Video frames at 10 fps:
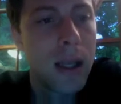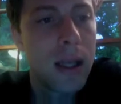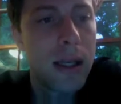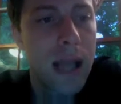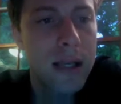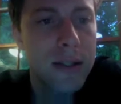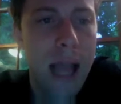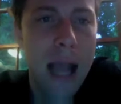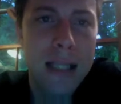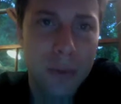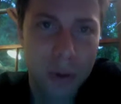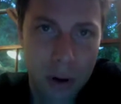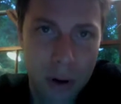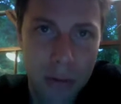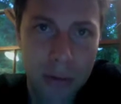Next, academic
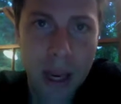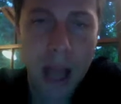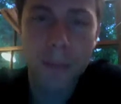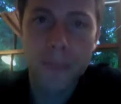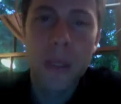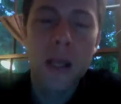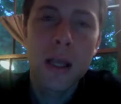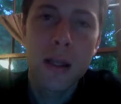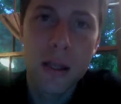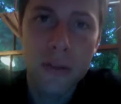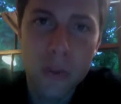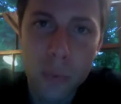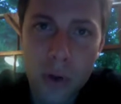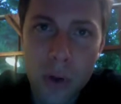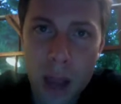growth. Now, this is
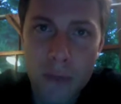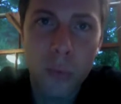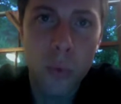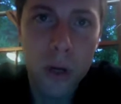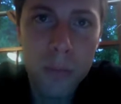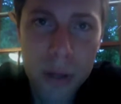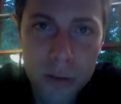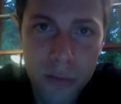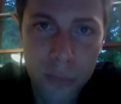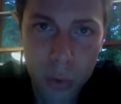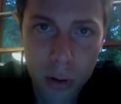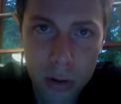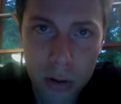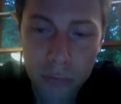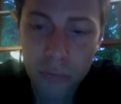where you have one piece of work
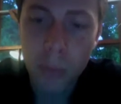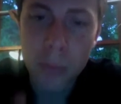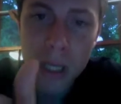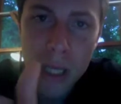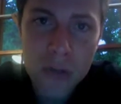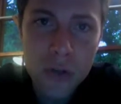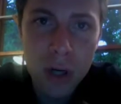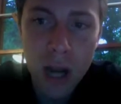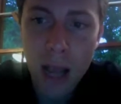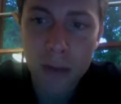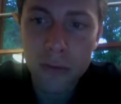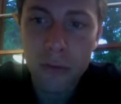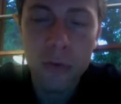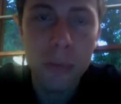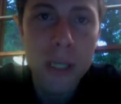from each class,
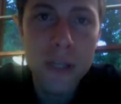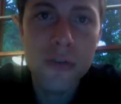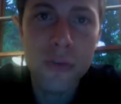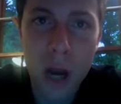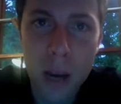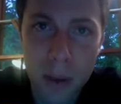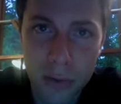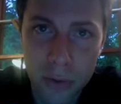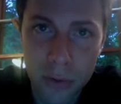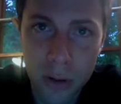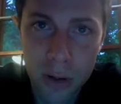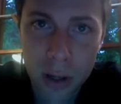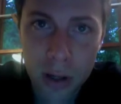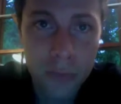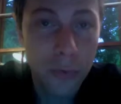from each trimester,
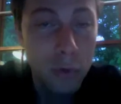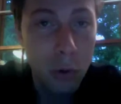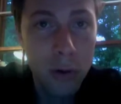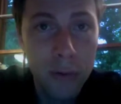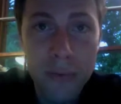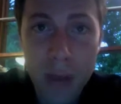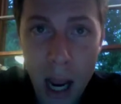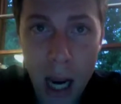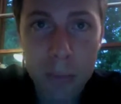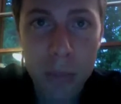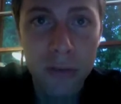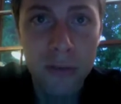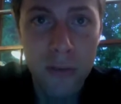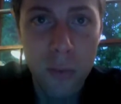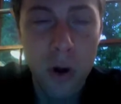for a total of 9 pieces
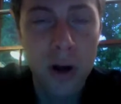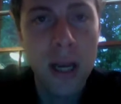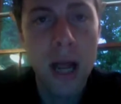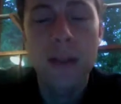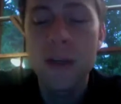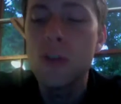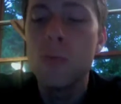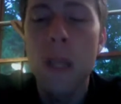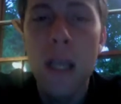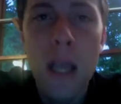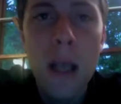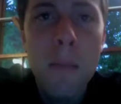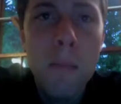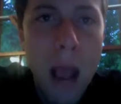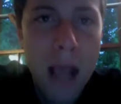of work. Now, these should be
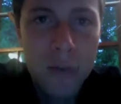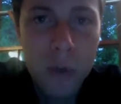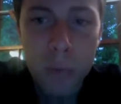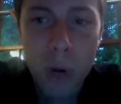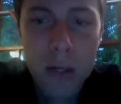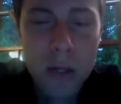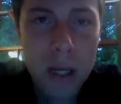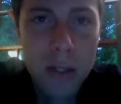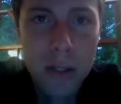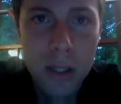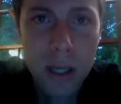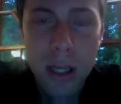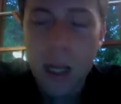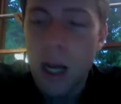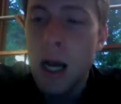mastery projects.
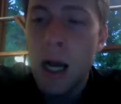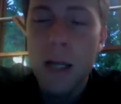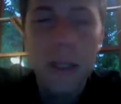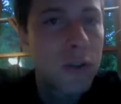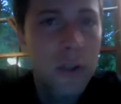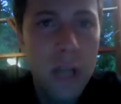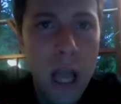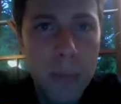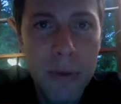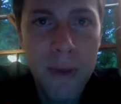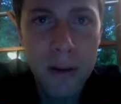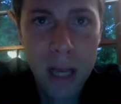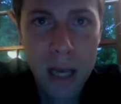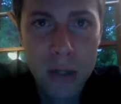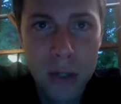They should not be
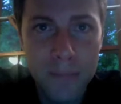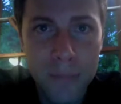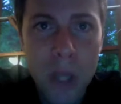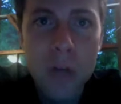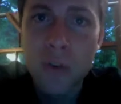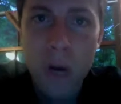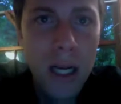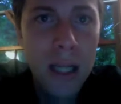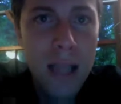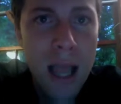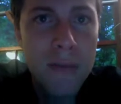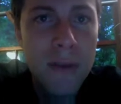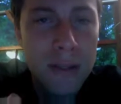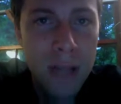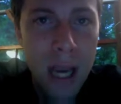foundation. Try not to have
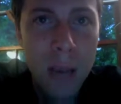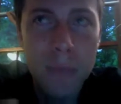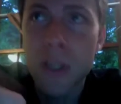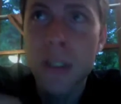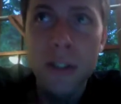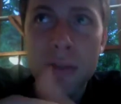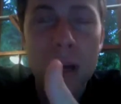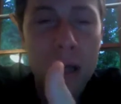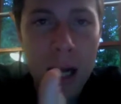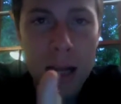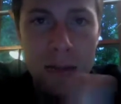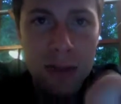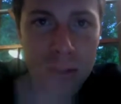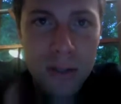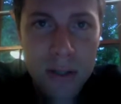exams unless you've got a class that
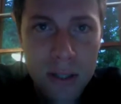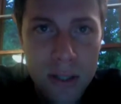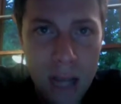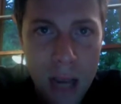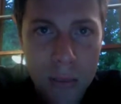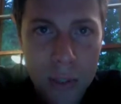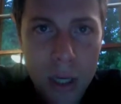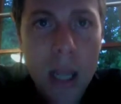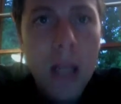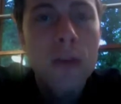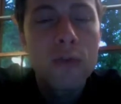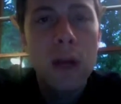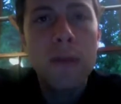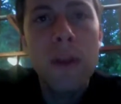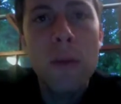just does exams. Try
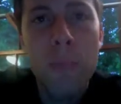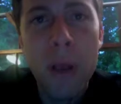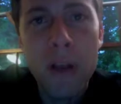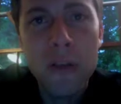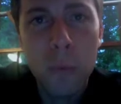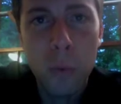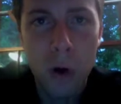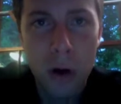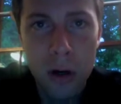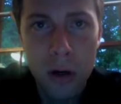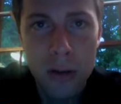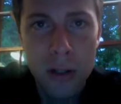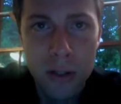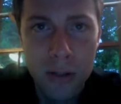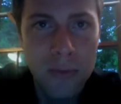to find the best work
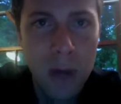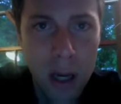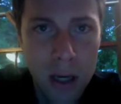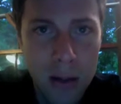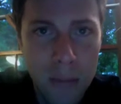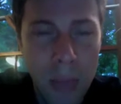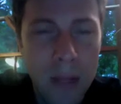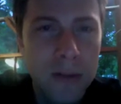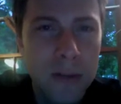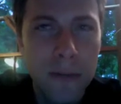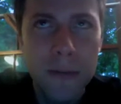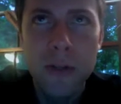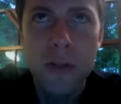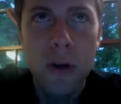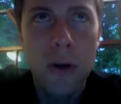that you've done. Stuff that
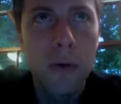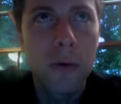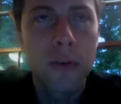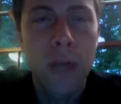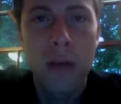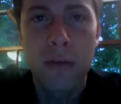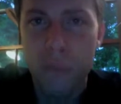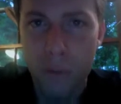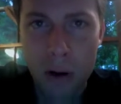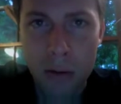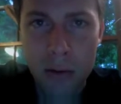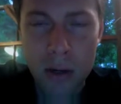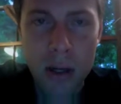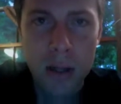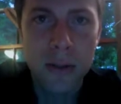shows how you've grown.
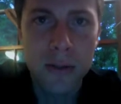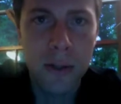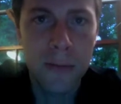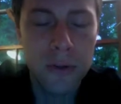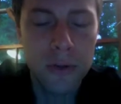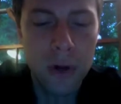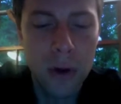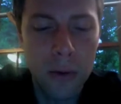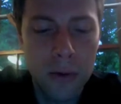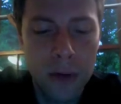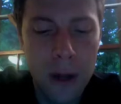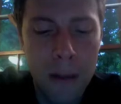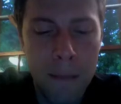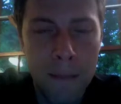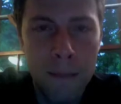Stuff that shows
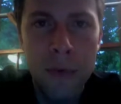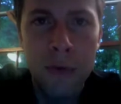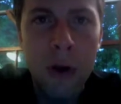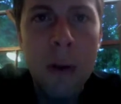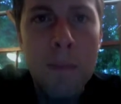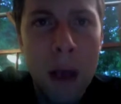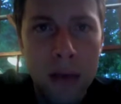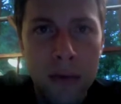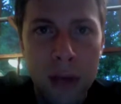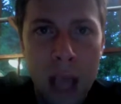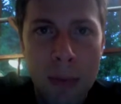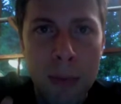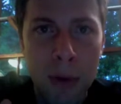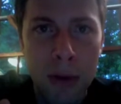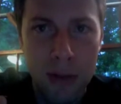the very best
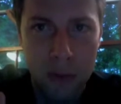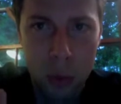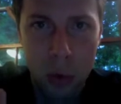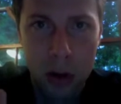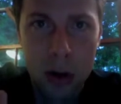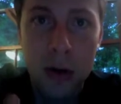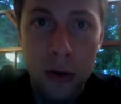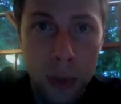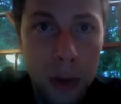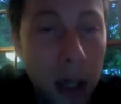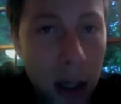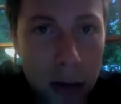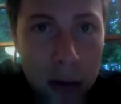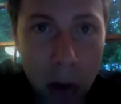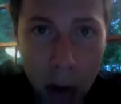capability of your work, because we're going to hear
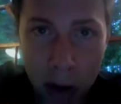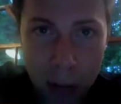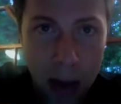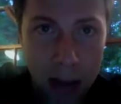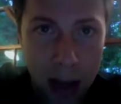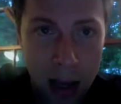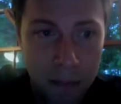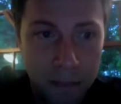you talk about that.